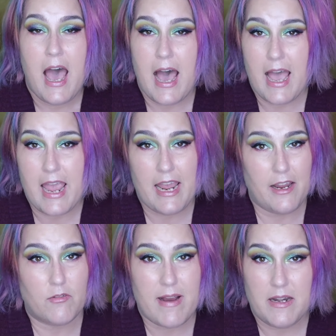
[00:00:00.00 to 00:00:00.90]

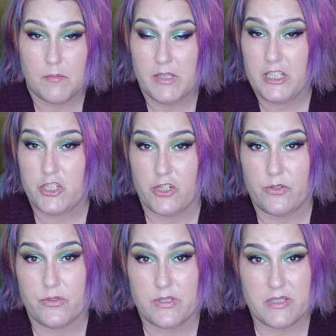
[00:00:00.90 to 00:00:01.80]
I randomly
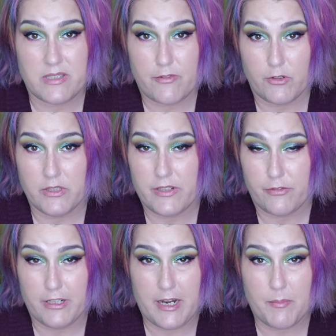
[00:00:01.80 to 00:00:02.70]
choose several
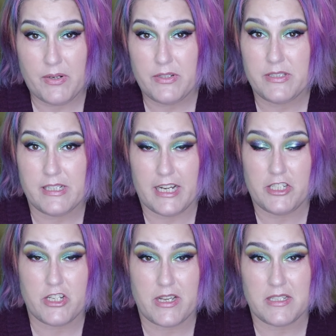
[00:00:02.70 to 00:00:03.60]
different numbers and I
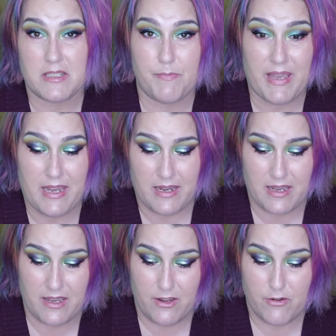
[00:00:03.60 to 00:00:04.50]
just
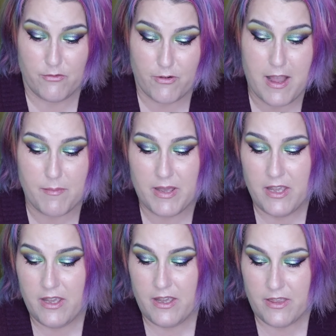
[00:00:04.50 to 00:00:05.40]
pick from
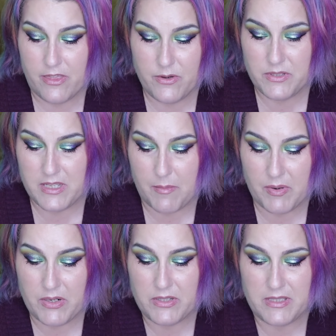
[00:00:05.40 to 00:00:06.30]
those
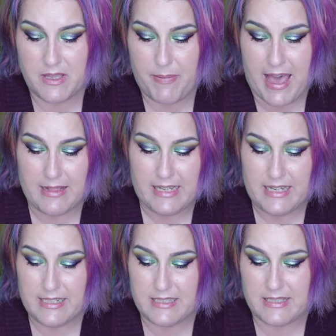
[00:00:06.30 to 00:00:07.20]
numbers the
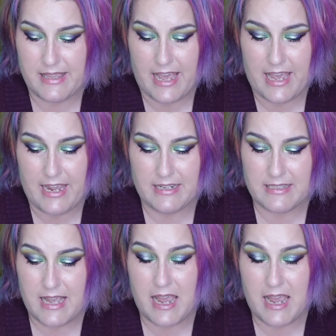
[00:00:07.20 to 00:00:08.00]
palettes that